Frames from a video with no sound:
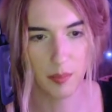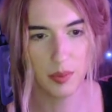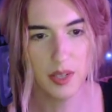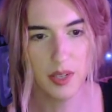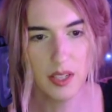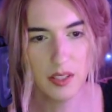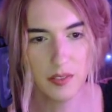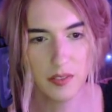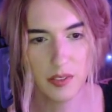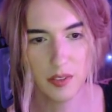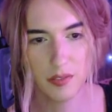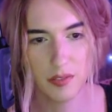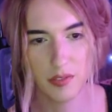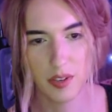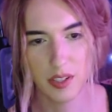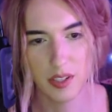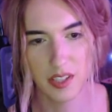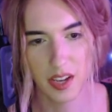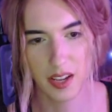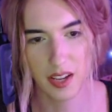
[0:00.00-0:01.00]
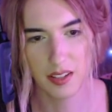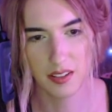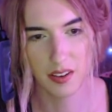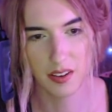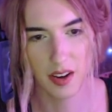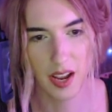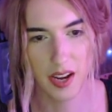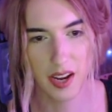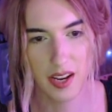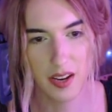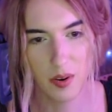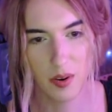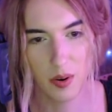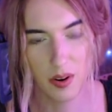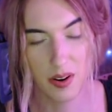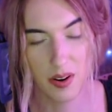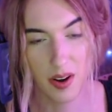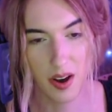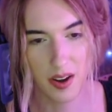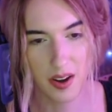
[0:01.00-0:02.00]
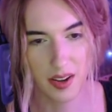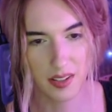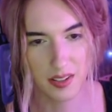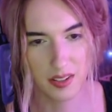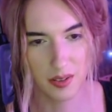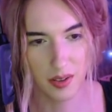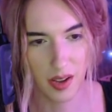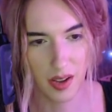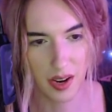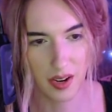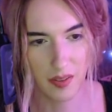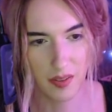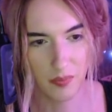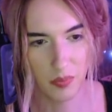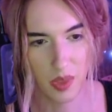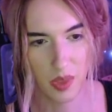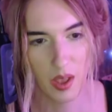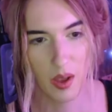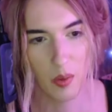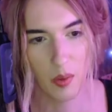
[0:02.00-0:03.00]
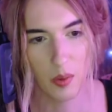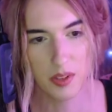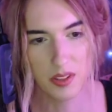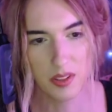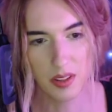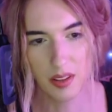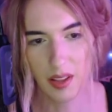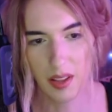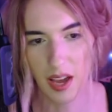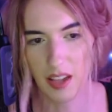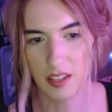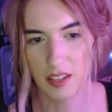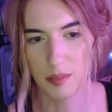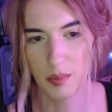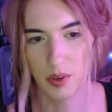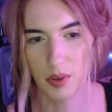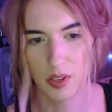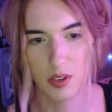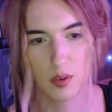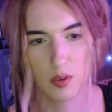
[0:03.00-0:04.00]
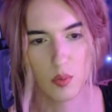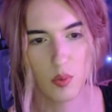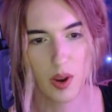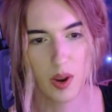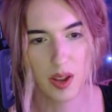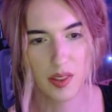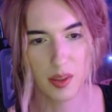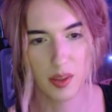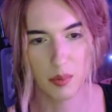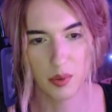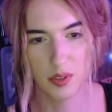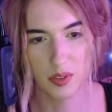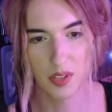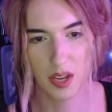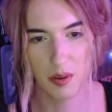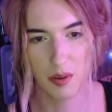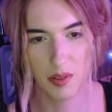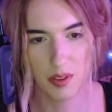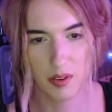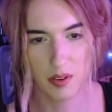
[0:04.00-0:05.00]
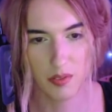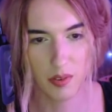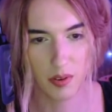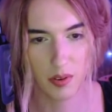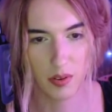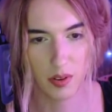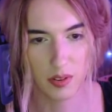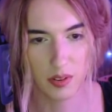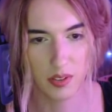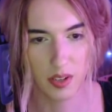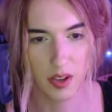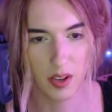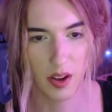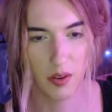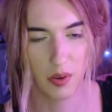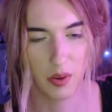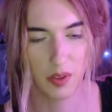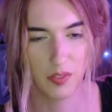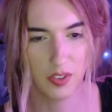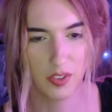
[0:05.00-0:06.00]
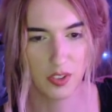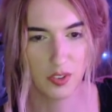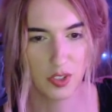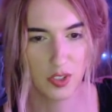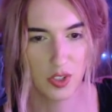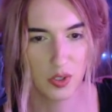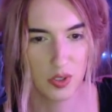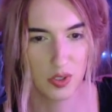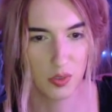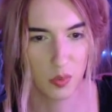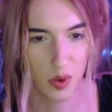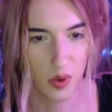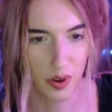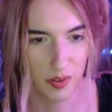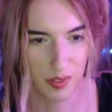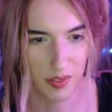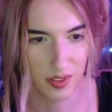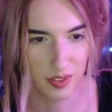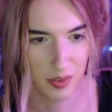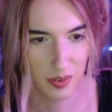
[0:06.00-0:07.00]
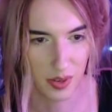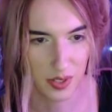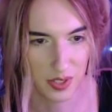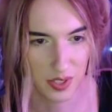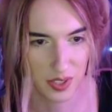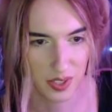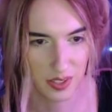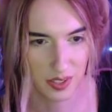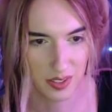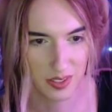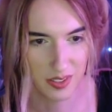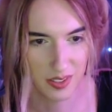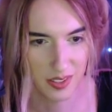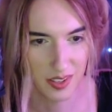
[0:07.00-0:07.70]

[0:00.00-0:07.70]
Please feel free to answer any or none as you like. What's the last book you read that will stay with you for a long time? Oh, I have to choose one of these questions.